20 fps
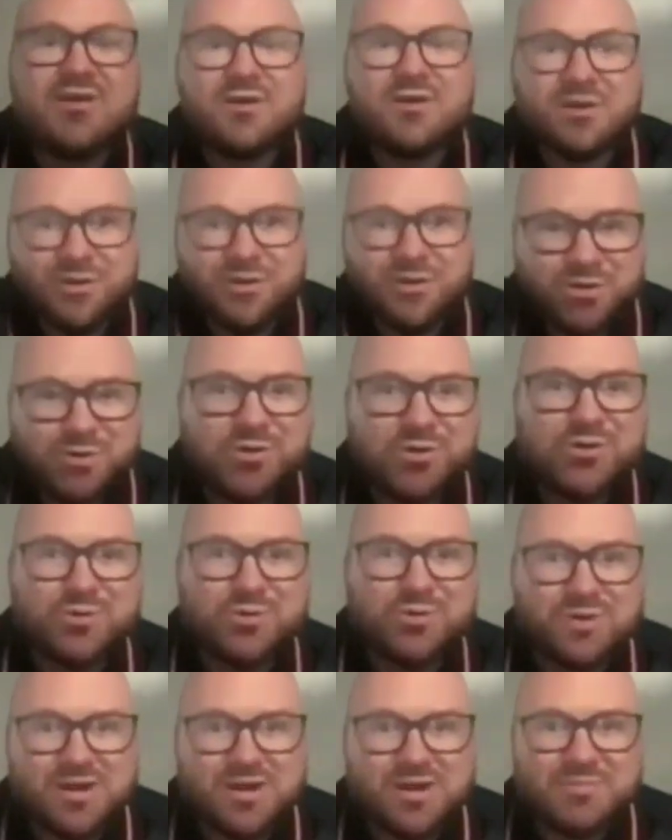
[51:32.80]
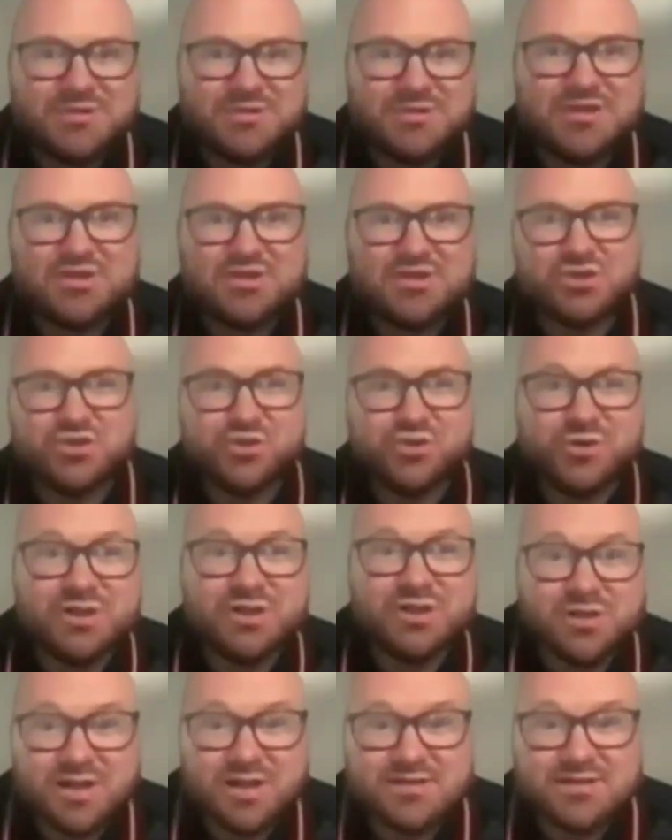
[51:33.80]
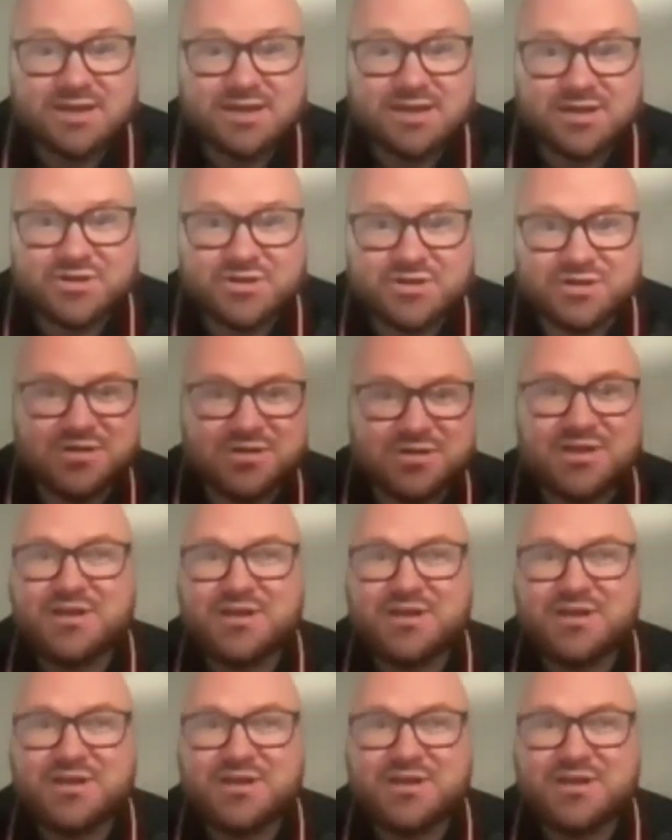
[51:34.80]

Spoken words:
You're due compensation, join the class action.